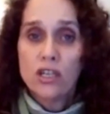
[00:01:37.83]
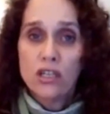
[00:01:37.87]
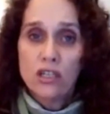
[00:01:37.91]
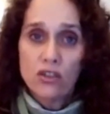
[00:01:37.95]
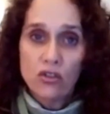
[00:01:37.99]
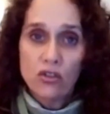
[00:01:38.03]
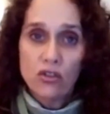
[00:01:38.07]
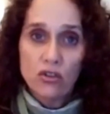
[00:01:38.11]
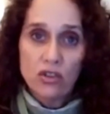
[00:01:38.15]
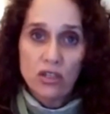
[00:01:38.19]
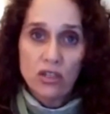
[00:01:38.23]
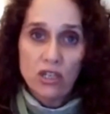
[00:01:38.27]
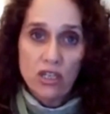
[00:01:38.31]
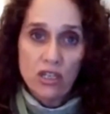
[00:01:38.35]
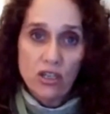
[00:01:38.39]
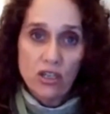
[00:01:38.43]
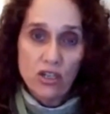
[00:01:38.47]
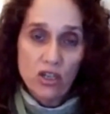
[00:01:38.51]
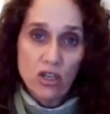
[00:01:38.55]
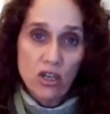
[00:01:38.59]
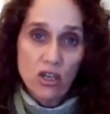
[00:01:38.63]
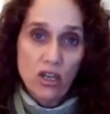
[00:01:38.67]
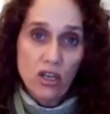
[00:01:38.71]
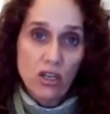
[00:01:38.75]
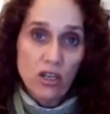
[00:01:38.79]
to
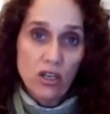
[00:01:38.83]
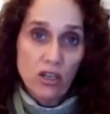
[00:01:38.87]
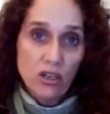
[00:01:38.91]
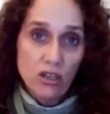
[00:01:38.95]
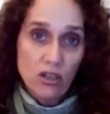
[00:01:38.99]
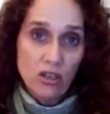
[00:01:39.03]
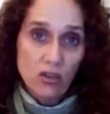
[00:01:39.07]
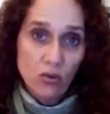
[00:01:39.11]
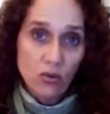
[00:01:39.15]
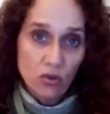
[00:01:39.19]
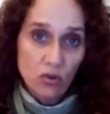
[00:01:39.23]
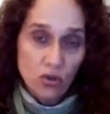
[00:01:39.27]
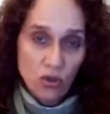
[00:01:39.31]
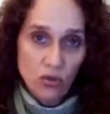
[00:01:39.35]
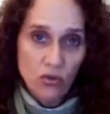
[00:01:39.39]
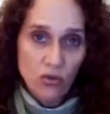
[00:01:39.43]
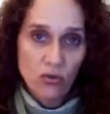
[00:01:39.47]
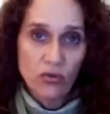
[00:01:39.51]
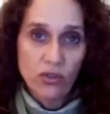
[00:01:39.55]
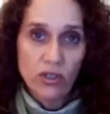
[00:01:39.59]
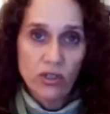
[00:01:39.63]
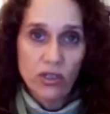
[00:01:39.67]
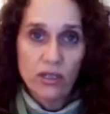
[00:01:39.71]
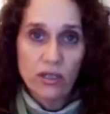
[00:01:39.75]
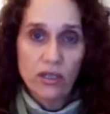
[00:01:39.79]
teach your
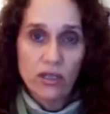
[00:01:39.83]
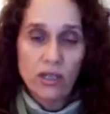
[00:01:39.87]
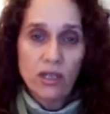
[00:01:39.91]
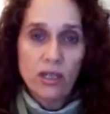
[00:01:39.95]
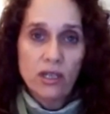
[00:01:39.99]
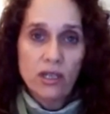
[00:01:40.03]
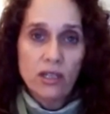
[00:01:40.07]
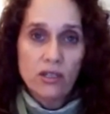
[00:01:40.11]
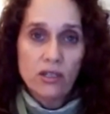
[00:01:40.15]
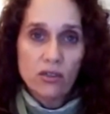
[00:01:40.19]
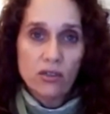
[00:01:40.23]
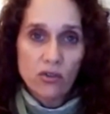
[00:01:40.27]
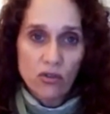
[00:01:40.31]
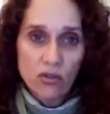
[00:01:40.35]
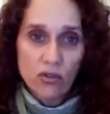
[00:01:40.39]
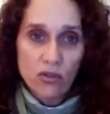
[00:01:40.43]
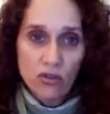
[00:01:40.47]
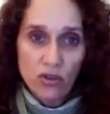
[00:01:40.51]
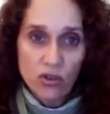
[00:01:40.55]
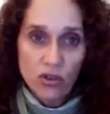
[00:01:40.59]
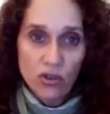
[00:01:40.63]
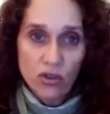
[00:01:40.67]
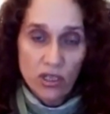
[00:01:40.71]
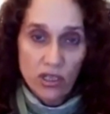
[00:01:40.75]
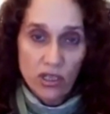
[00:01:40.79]
children so
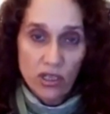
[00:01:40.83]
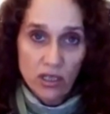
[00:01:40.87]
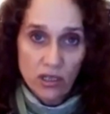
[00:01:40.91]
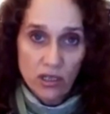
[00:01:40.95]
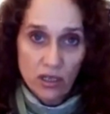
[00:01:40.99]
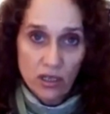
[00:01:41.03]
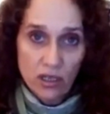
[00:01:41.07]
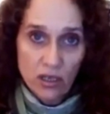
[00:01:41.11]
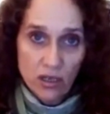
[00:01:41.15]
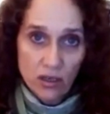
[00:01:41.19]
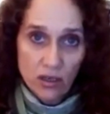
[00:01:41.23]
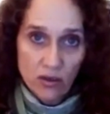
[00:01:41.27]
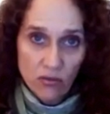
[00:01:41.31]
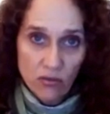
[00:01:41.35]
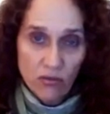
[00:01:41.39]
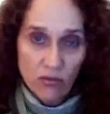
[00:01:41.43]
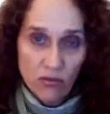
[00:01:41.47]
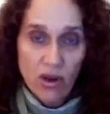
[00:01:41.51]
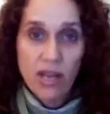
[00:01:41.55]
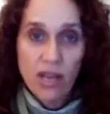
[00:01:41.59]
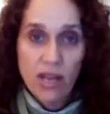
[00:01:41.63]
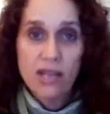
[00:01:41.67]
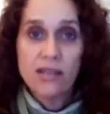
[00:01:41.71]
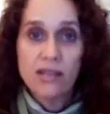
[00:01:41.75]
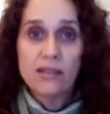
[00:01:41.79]
that you can
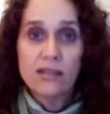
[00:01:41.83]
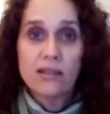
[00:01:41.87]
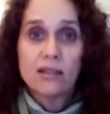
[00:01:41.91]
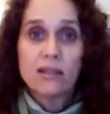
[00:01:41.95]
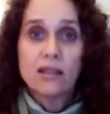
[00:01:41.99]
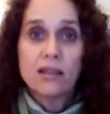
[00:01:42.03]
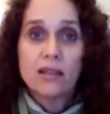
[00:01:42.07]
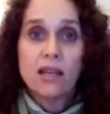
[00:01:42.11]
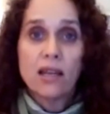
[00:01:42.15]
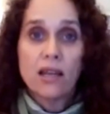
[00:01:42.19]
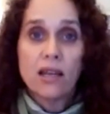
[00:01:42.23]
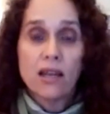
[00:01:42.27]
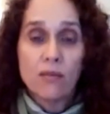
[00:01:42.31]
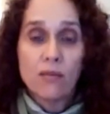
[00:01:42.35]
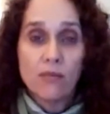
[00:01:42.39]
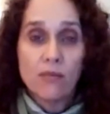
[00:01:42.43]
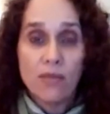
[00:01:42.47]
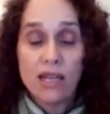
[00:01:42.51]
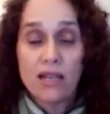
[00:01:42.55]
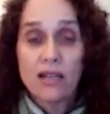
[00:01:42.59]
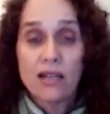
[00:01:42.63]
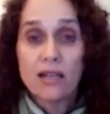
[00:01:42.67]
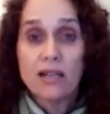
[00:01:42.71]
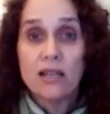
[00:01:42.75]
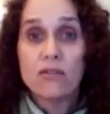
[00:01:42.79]
raise a
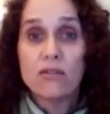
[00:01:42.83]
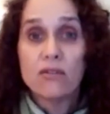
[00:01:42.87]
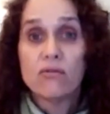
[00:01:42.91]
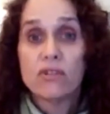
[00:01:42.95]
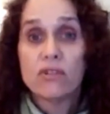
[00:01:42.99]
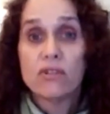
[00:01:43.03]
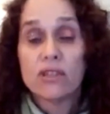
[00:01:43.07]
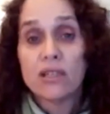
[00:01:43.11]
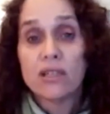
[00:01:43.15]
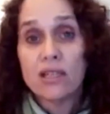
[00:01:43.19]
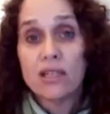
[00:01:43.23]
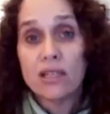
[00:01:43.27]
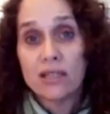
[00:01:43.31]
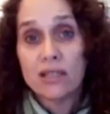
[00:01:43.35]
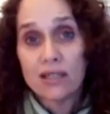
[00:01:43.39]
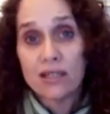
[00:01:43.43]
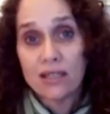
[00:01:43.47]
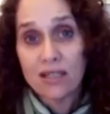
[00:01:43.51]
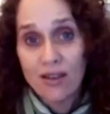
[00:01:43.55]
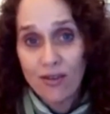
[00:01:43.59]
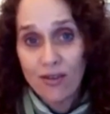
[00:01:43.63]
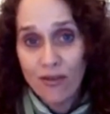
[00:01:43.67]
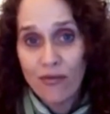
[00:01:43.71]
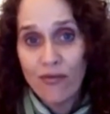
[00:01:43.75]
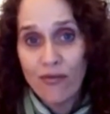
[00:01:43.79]
mentally
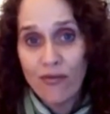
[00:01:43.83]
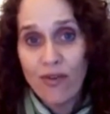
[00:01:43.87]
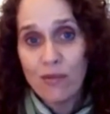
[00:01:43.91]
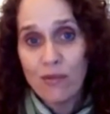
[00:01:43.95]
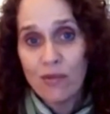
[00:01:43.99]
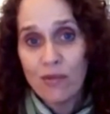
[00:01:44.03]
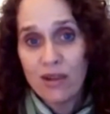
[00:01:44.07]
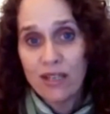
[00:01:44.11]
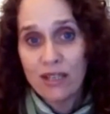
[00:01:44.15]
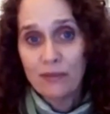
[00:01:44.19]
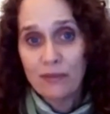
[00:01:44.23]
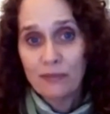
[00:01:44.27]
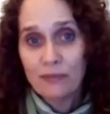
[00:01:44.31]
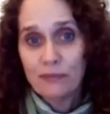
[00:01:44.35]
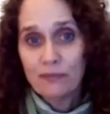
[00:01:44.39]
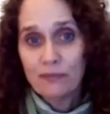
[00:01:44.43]
resilient family.